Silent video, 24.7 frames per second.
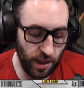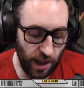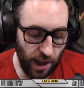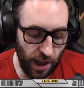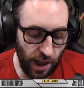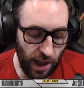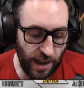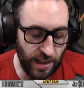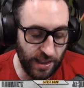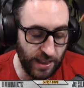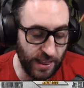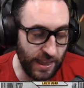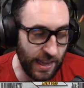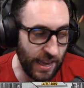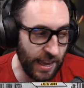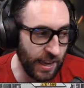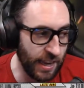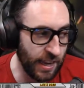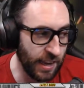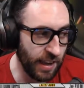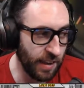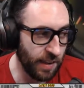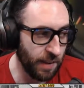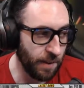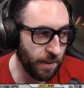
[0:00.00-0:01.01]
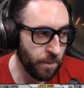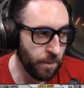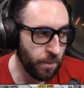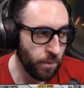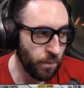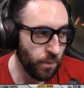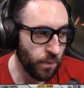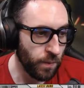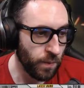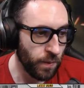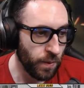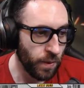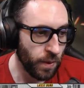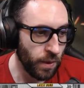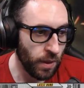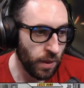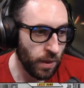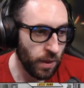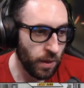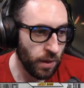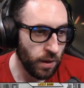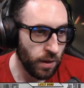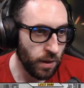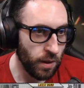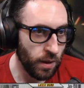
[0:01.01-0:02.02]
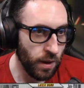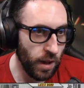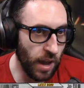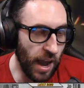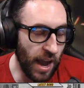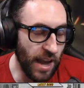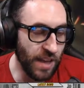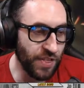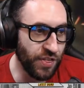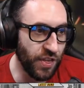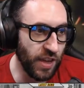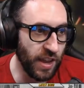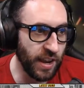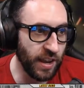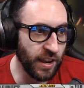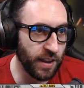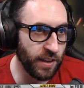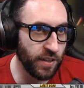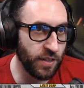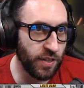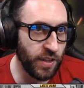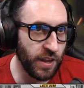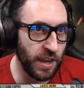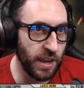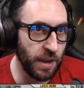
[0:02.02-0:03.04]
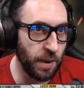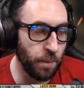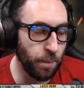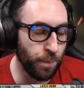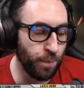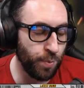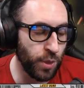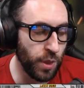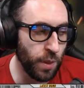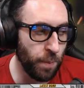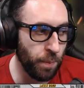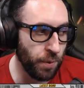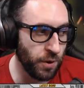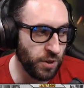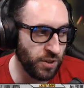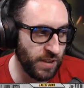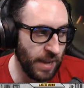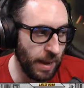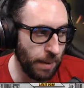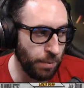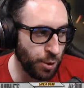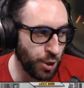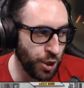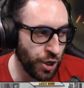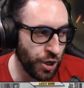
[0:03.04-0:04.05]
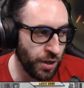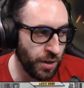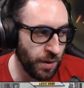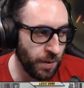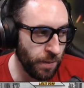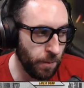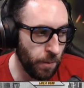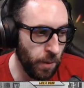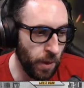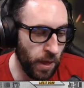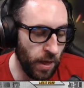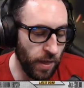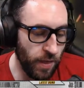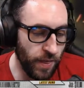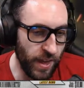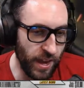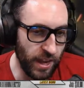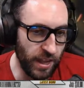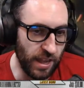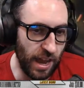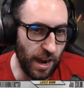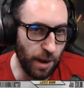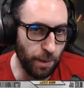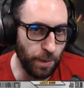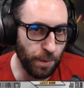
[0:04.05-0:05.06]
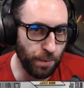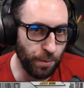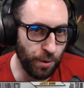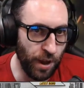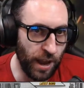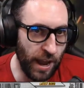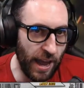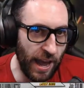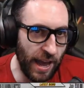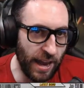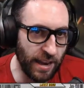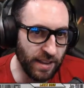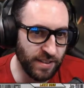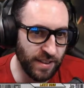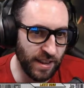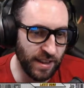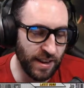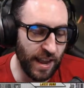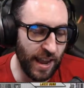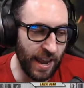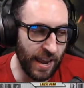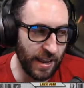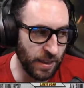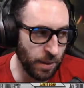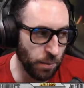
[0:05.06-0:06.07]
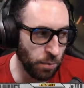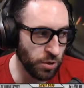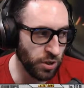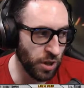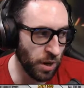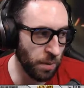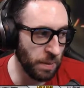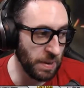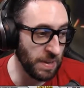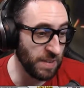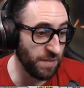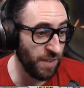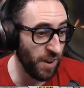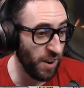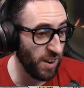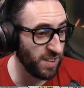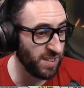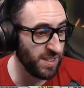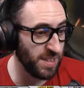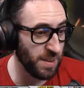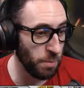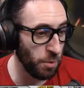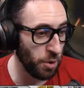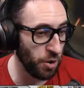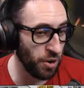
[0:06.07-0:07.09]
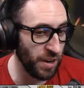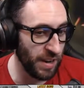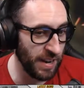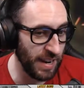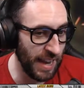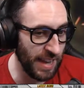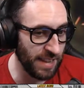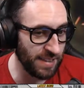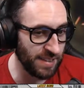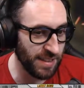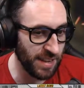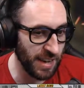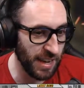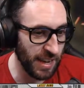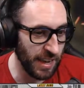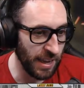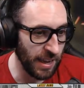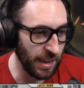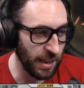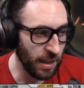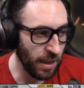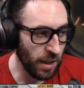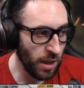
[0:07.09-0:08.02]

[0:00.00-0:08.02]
I think the perception that a lot of people had is that Anthem was going to be very similar to Destiny,